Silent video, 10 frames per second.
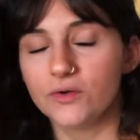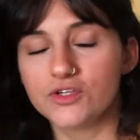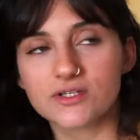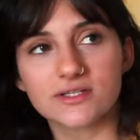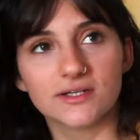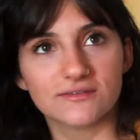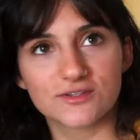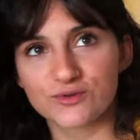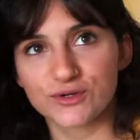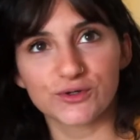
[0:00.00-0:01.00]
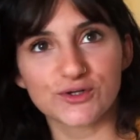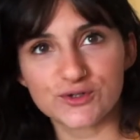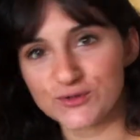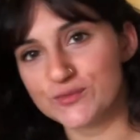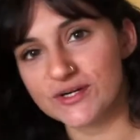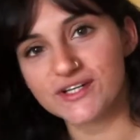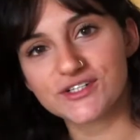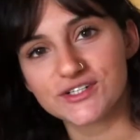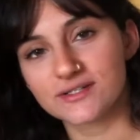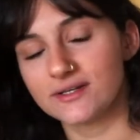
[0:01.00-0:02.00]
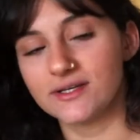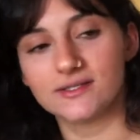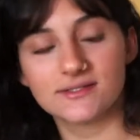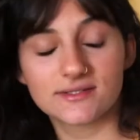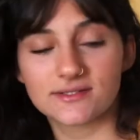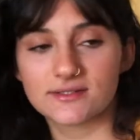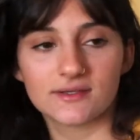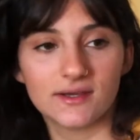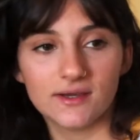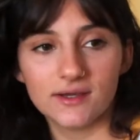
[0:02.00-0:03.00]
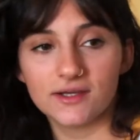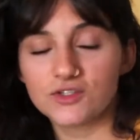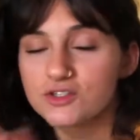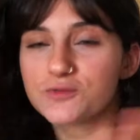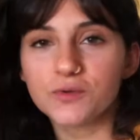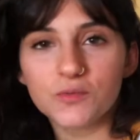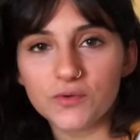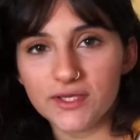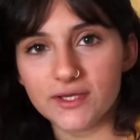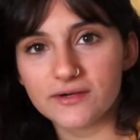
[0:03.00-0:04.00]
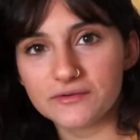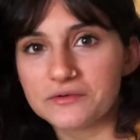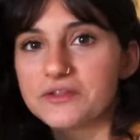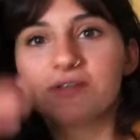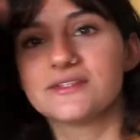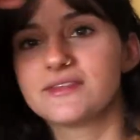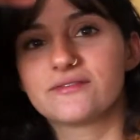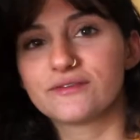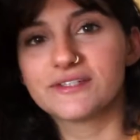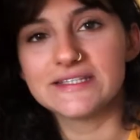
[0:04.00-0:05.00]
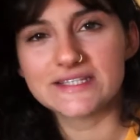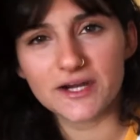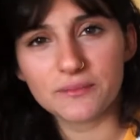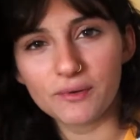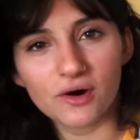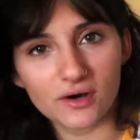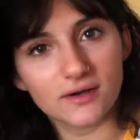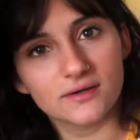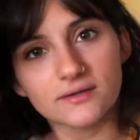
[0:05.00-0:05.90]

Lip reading: just love this granola so much. It's just 1 week for the entire pot.